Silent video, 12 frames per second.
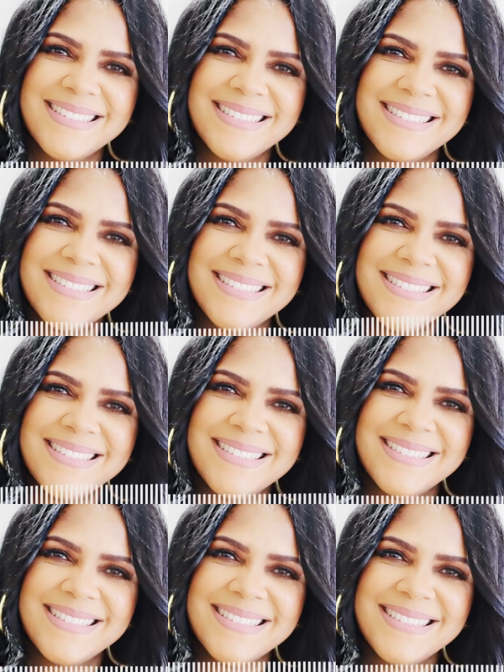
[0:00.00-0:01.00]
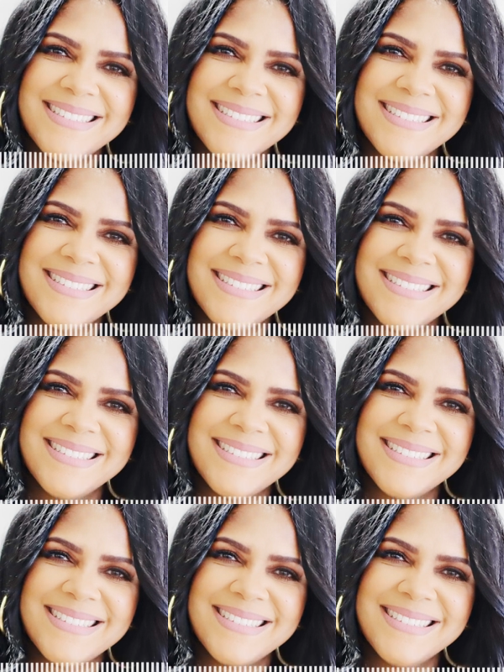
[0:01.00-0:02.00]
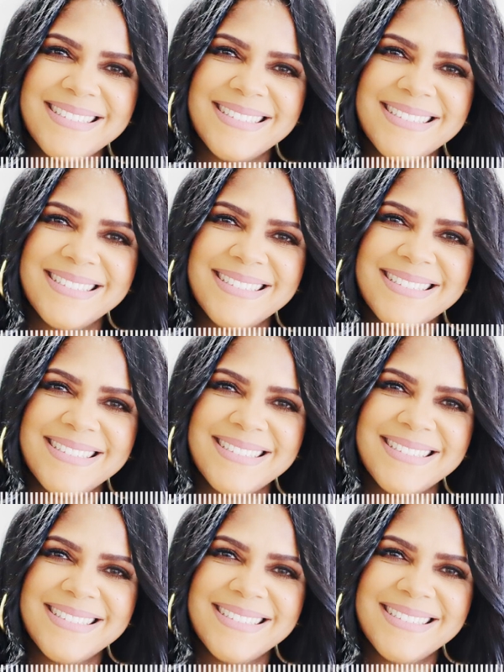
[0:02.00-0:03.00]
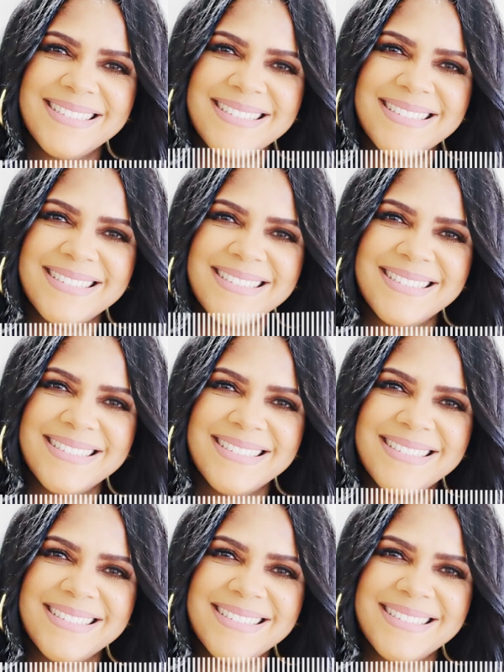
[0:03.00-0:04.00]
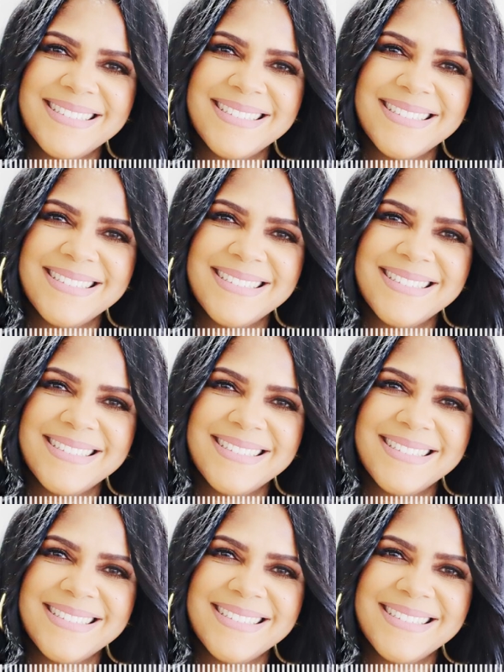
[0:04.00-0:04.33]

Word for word: they got it. They got it right. They figured they figured it out. And that's and then